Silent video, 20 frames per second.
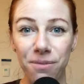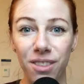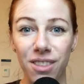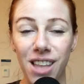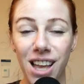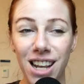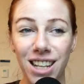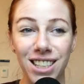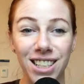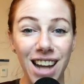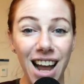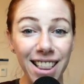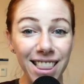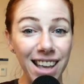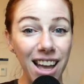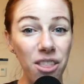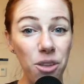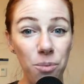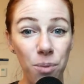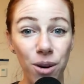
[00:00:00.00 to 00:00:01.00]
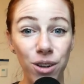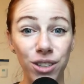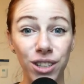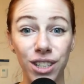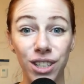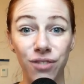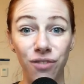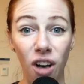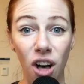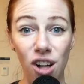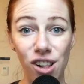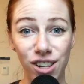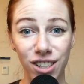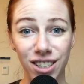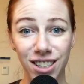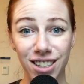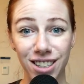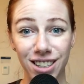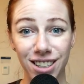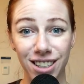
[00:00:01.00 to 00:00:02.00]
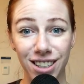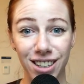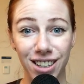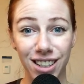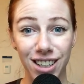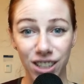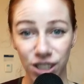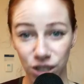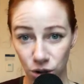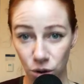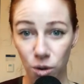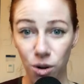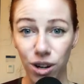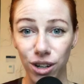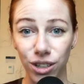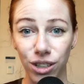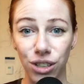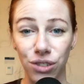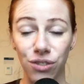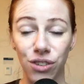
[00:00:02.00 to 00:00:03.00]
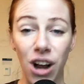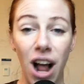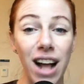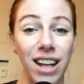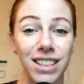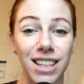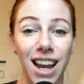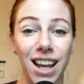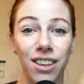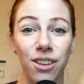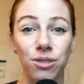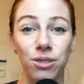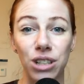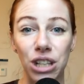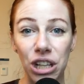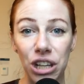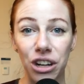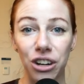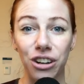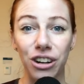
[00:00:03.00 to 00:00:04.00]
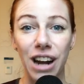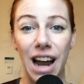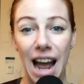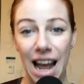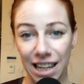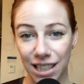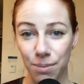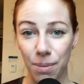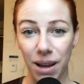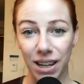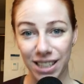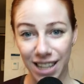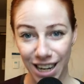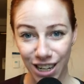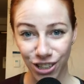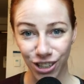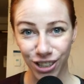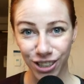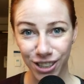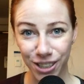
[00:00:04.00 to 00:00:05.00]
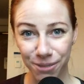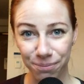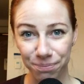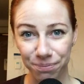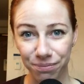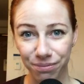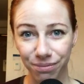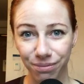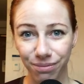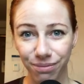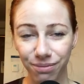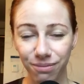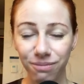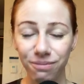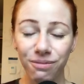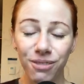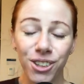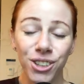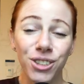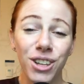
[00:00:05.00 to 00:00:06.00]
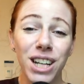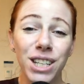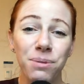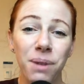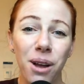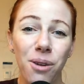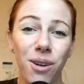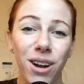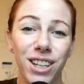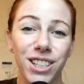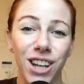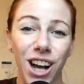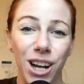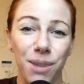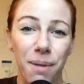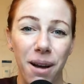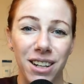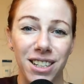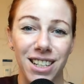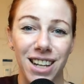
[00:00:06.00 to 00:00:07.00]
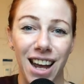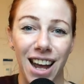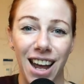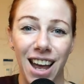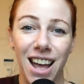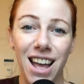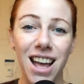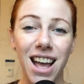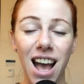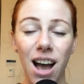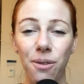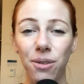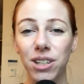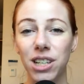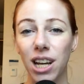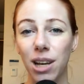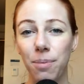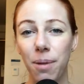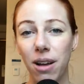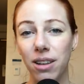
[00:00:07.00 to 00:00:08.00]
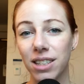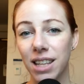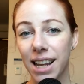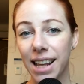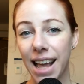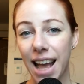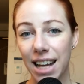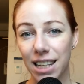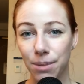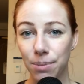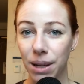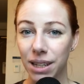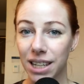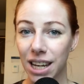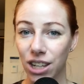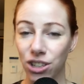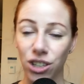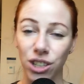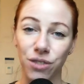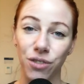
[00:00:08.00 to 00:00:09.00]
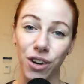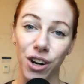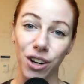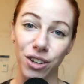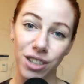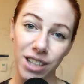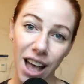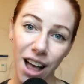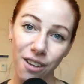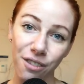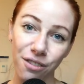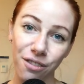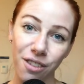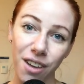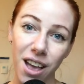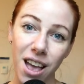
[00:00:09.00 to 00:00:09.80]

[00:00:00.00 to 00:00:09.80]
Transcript: Then it's not the other person's fault. It's yours for not setting those clear expectations. So that's what I want to talk about today. I want to talk about setting expectations for yourself